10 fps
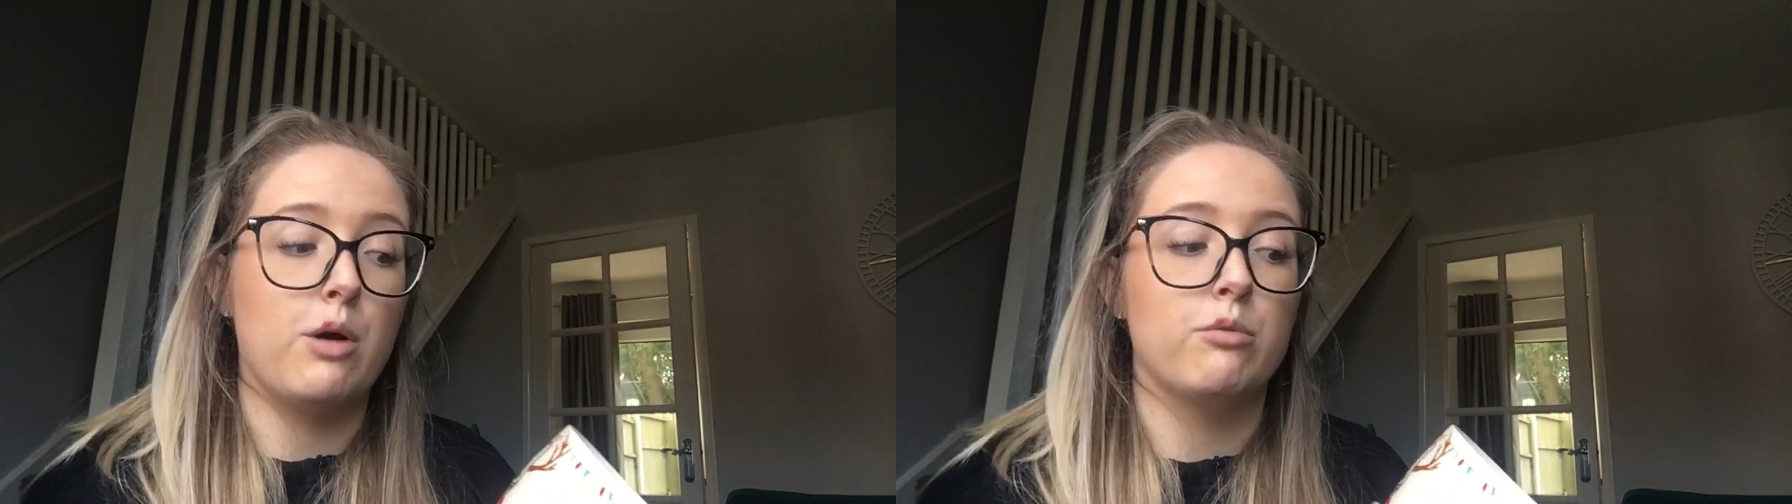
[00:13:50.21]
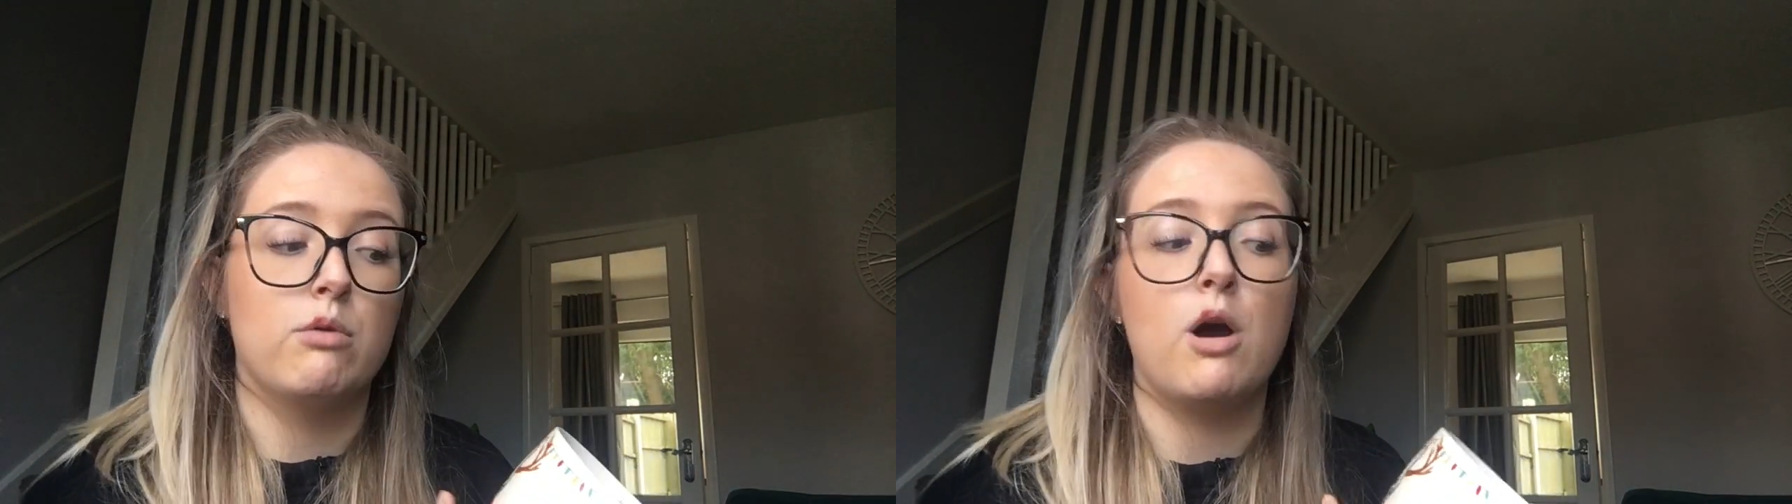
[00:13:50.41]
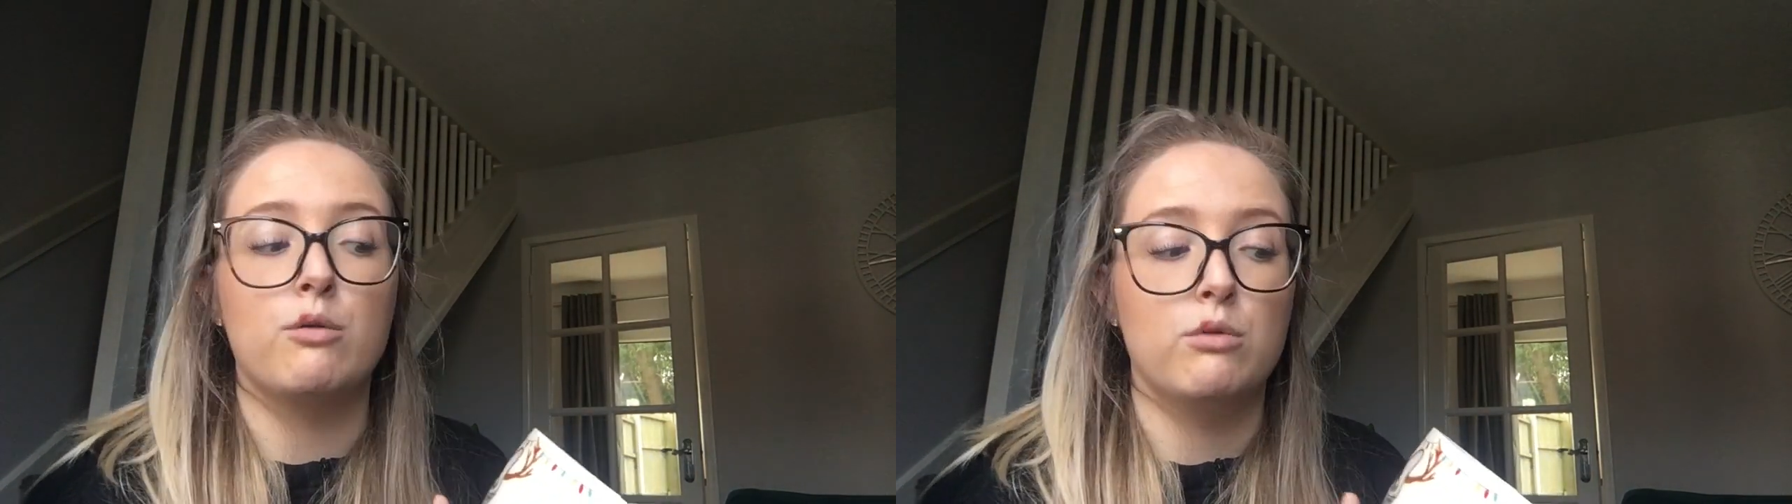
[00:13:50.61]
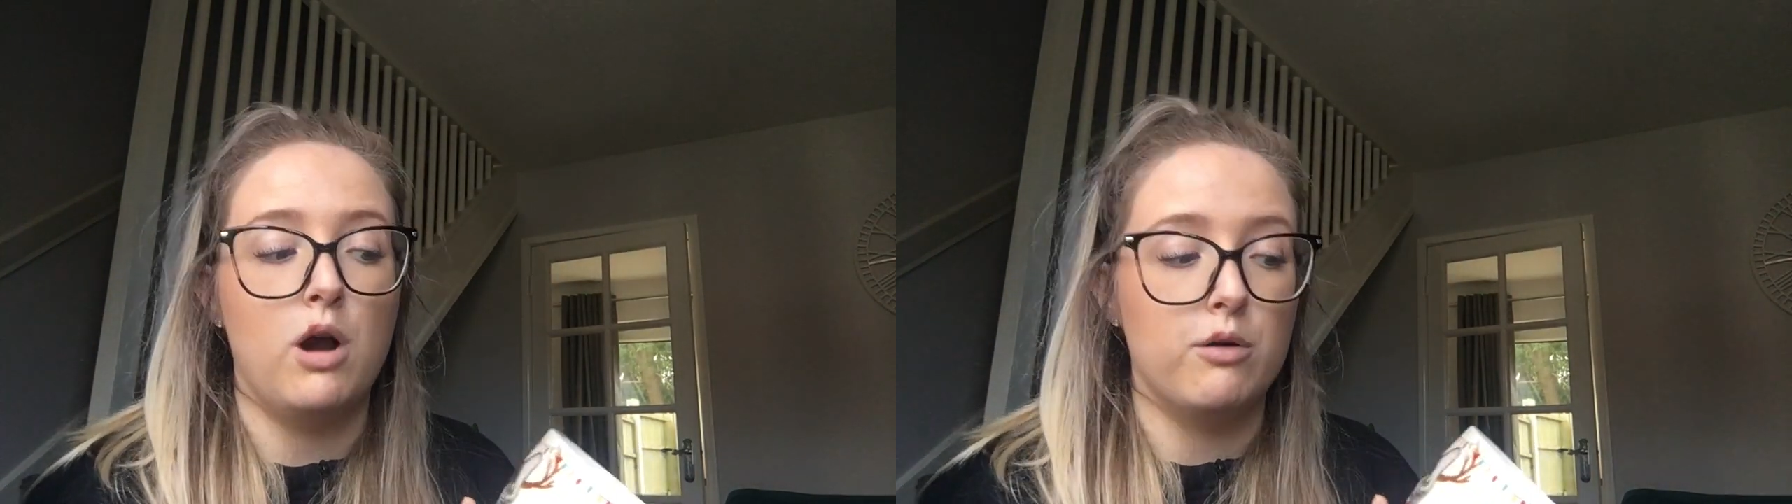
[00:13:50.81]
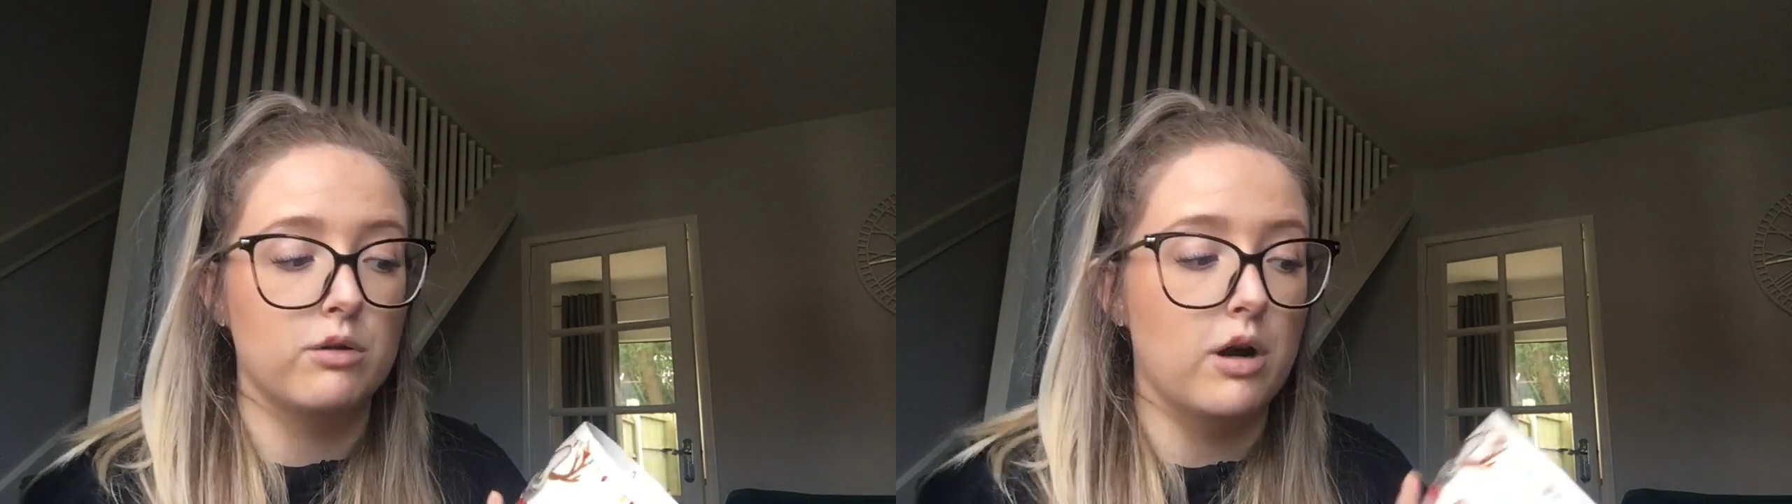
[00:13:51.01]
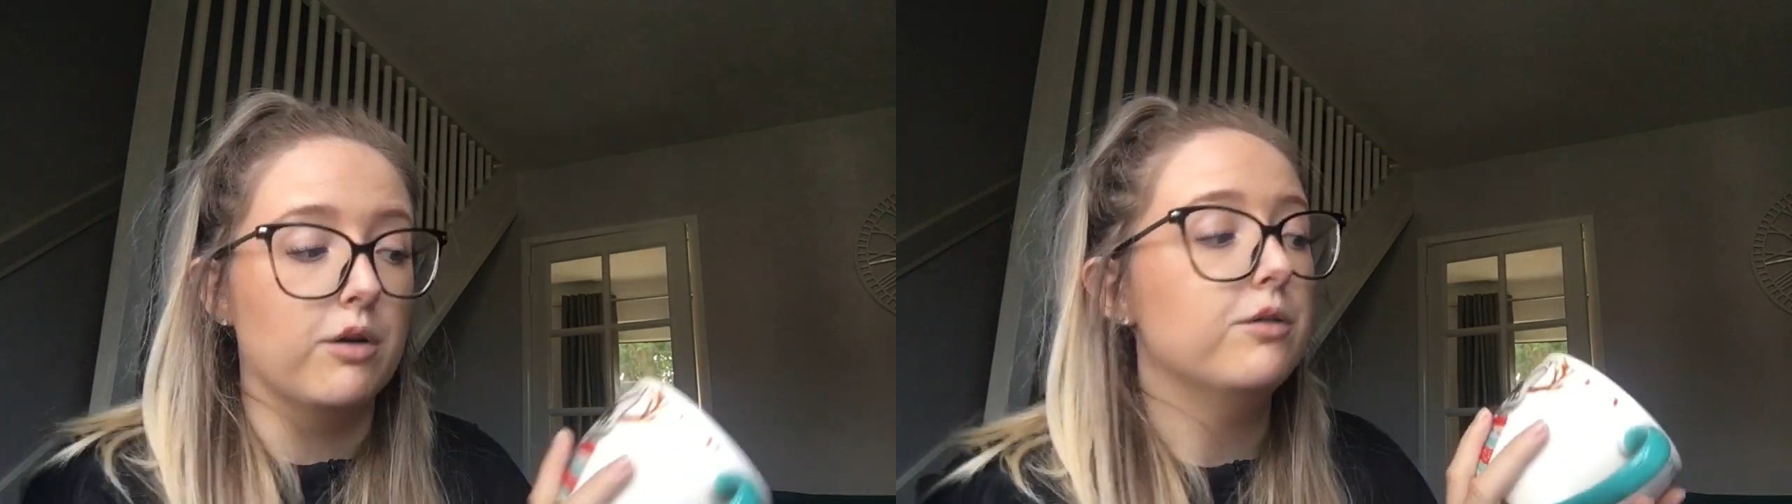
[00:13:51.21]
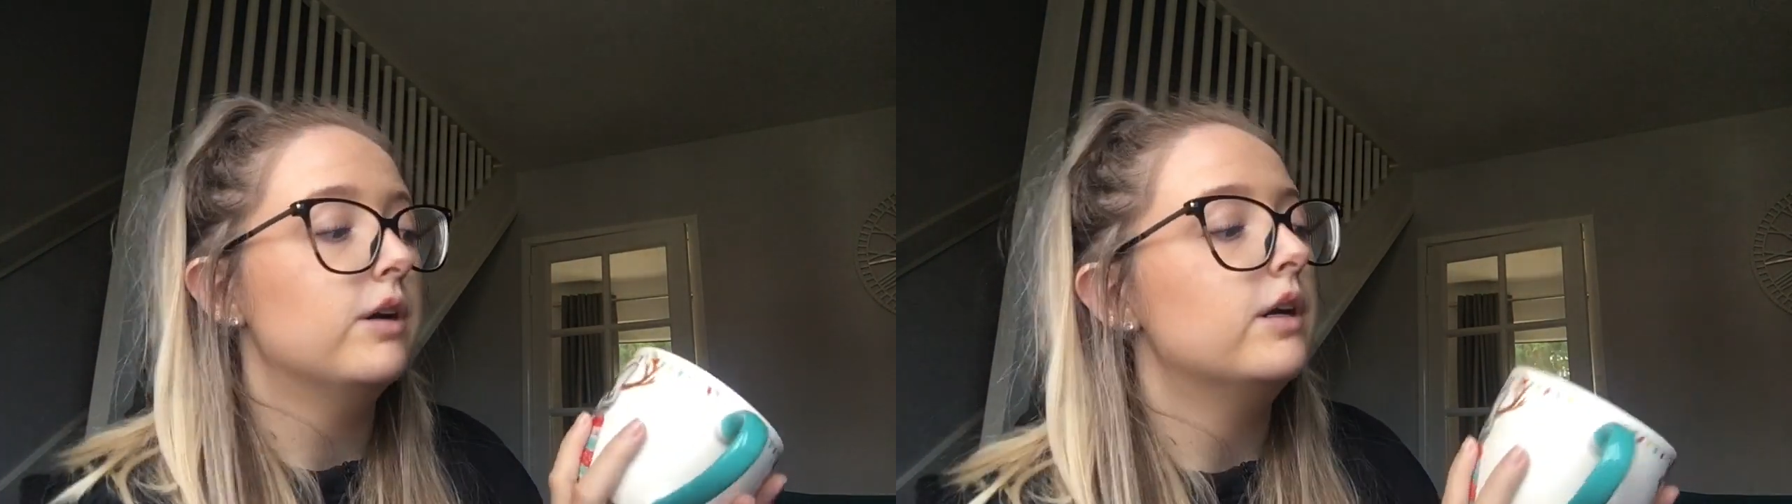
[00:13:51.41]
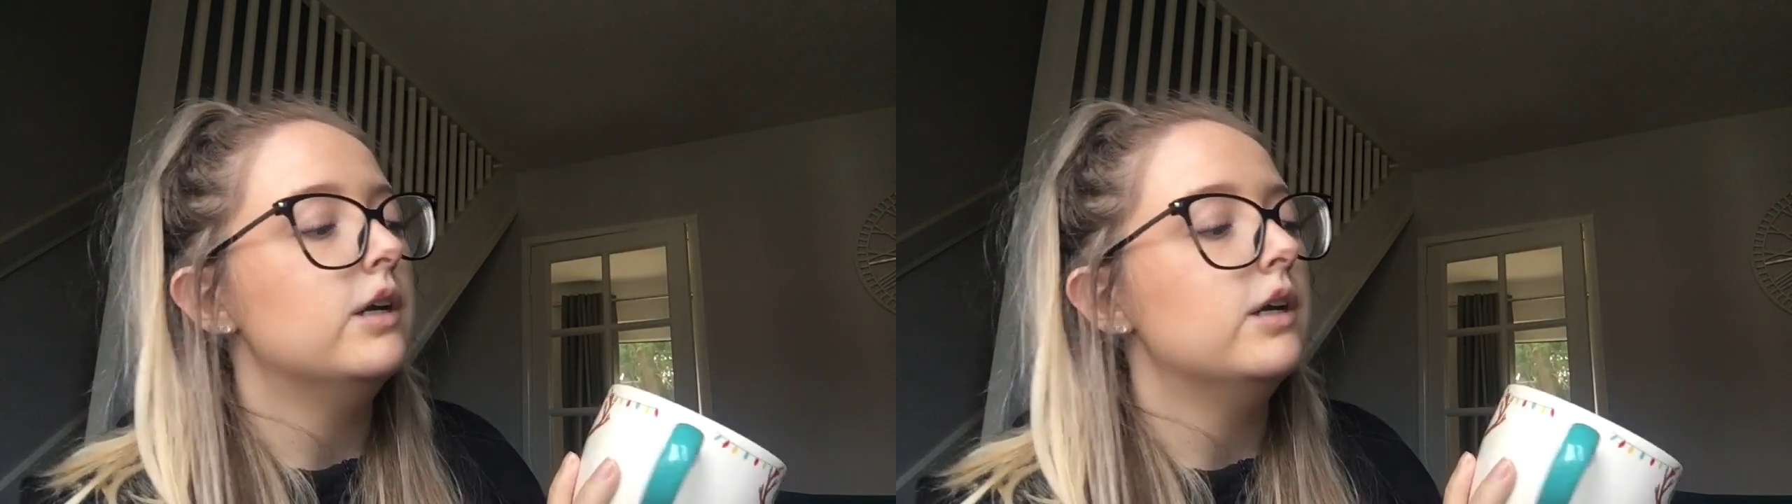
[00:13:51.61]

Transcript: ho ho ho ho